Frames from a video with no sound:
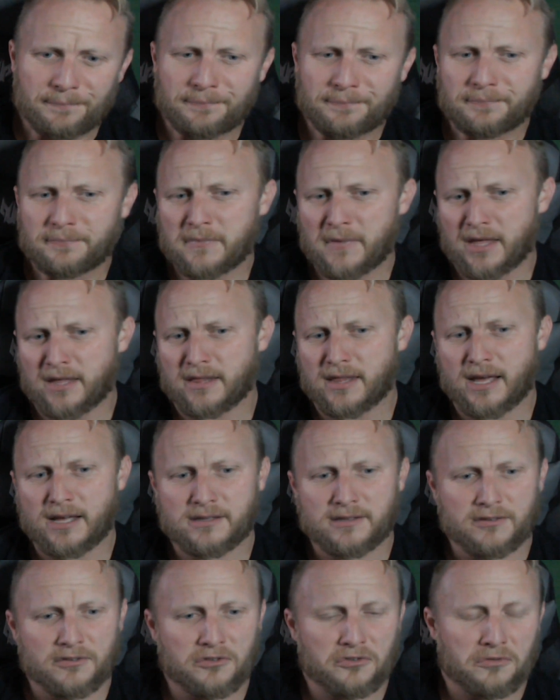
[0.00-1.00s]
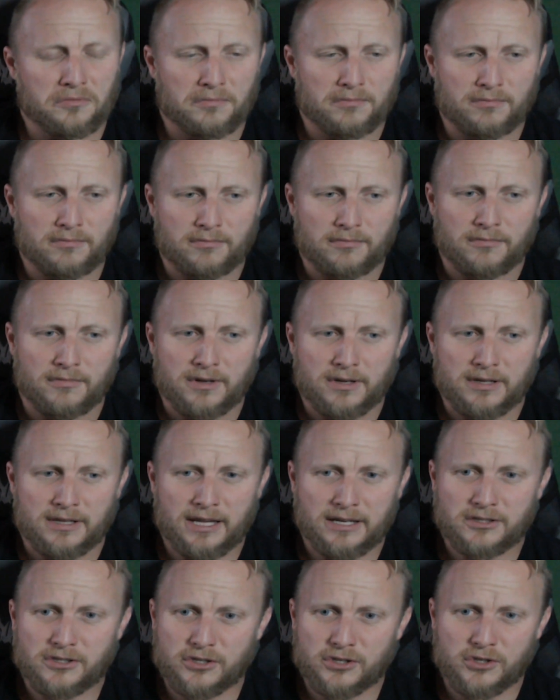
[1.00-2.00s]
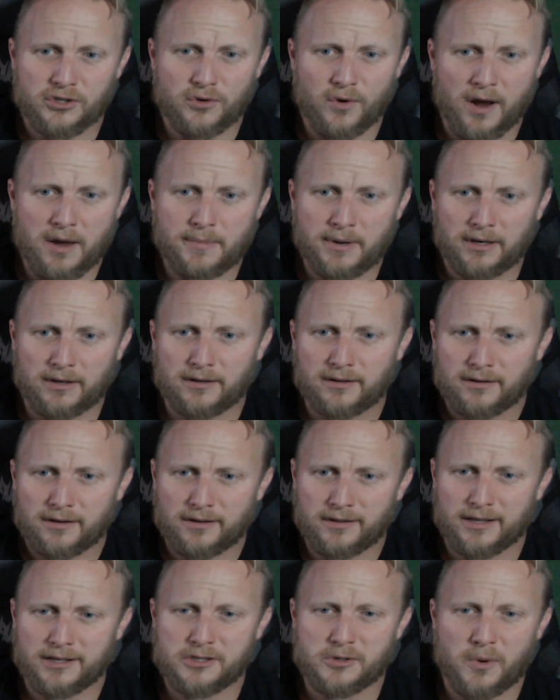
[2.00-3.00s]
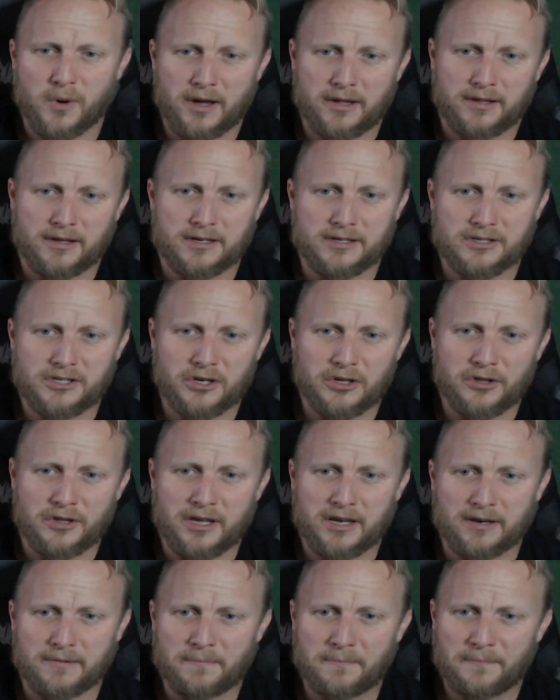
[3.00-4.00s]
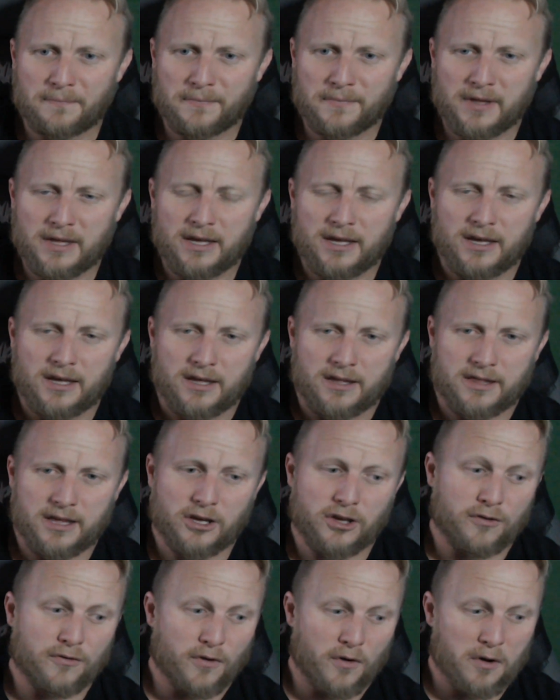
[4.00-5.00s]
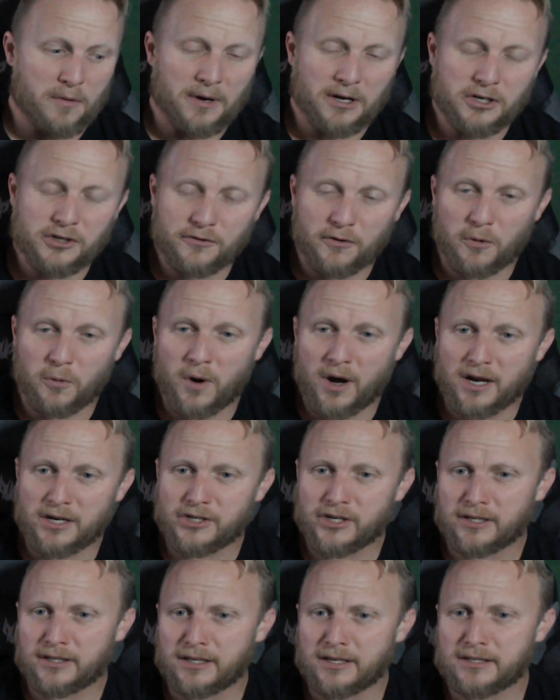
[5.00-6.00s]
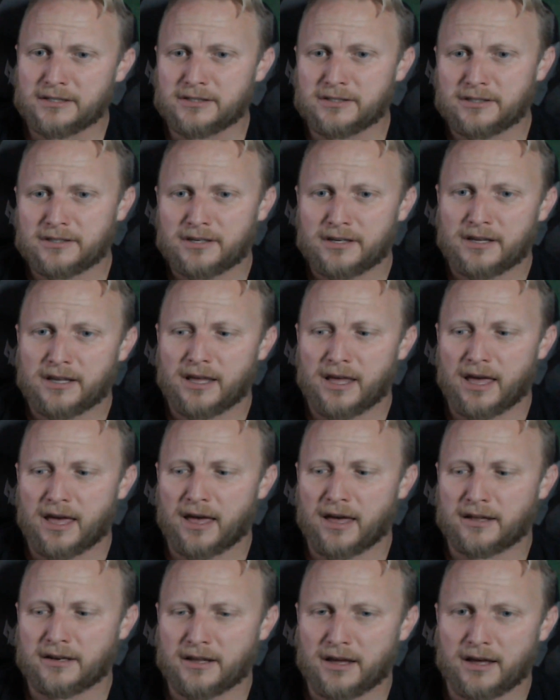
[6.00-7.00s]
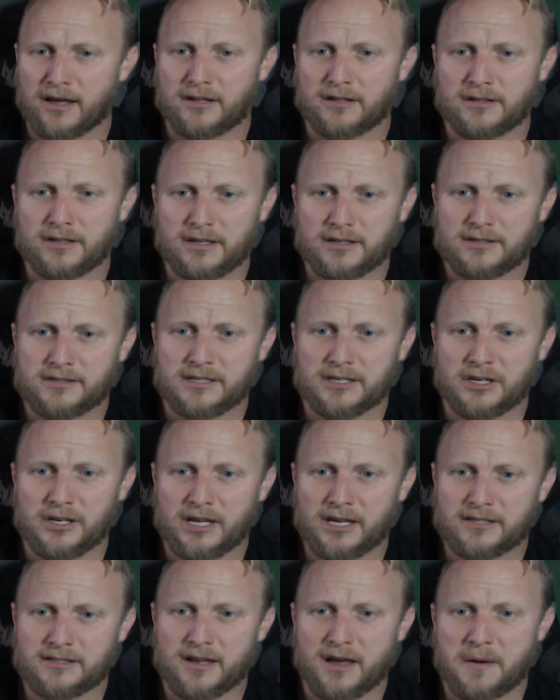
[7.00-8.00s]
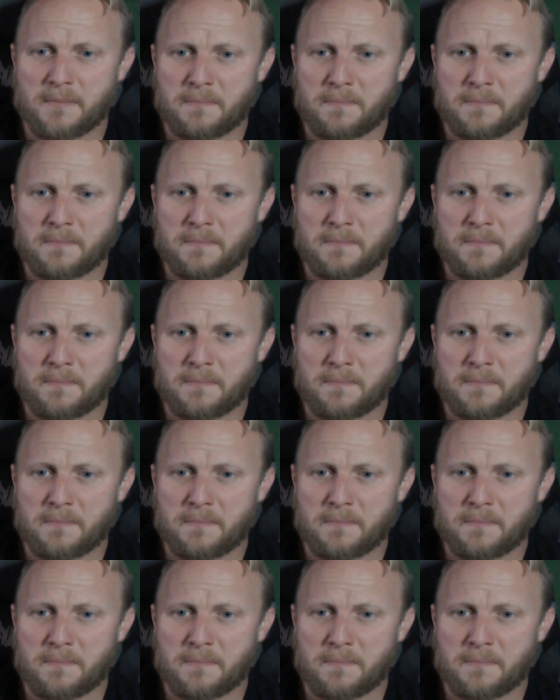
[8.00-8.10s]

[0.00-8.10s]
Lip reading: And that's describing, and that's why I think it's a good thing. Thank you very much for watching this, and I'll see you next time.